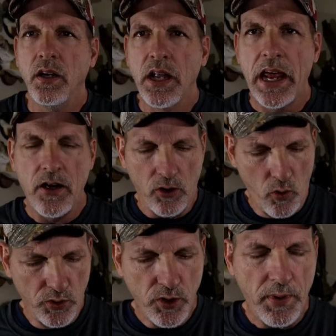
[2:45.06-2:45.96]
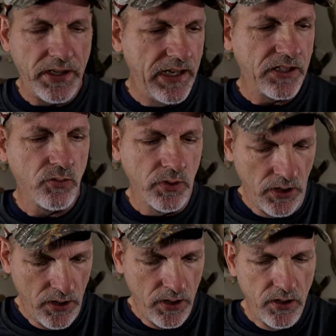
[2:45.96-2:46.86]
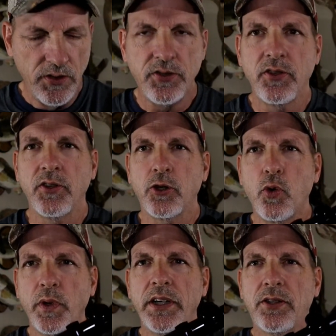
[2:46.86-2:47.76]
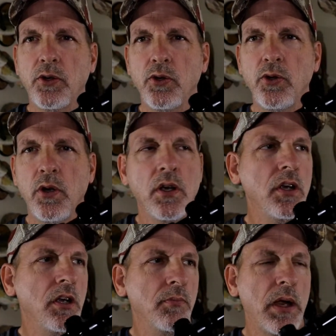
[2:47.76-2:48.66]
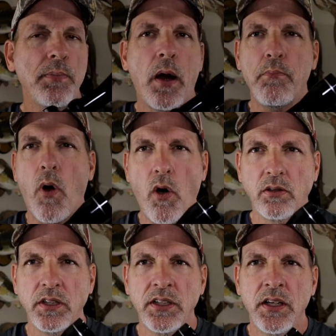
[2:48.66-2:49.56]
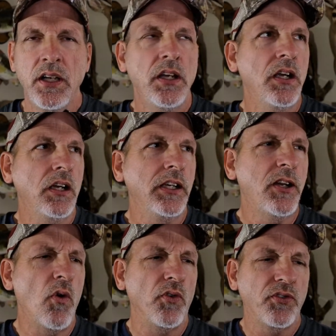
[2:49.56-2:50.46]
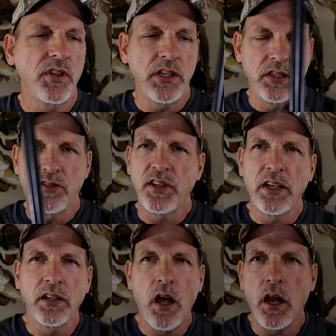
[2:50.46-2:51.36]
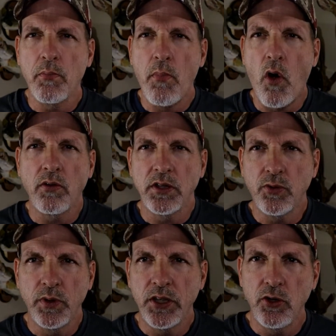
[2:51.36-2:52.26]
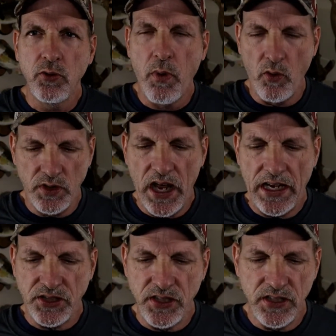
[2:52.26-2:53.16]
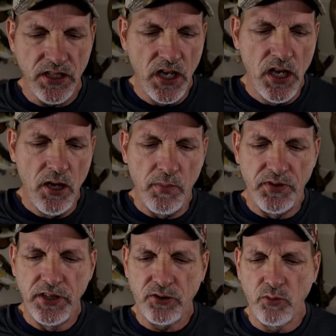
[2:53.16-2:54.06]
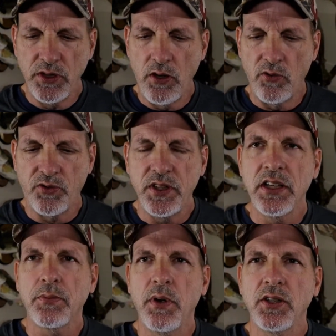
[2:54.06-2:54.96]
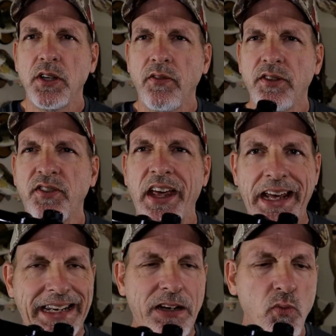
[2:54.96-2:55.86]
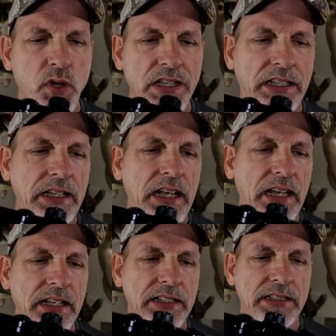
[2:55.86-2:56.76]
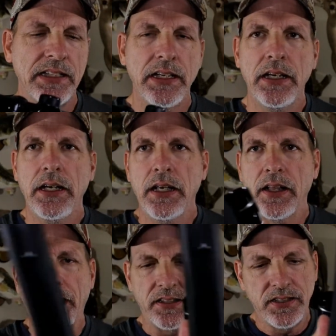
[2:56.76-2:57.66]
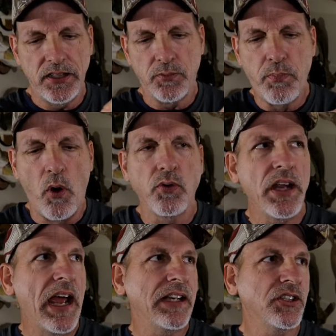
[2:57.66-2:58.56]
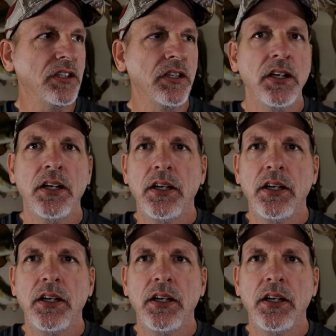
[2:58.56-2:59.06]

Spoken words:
Now, going to my next one. This is a 22 made by Marlin. You see a lot of Marlin 22 bolt actions. But this one you don't see as much of. It's the 81TS. Like I said, it's bolt action.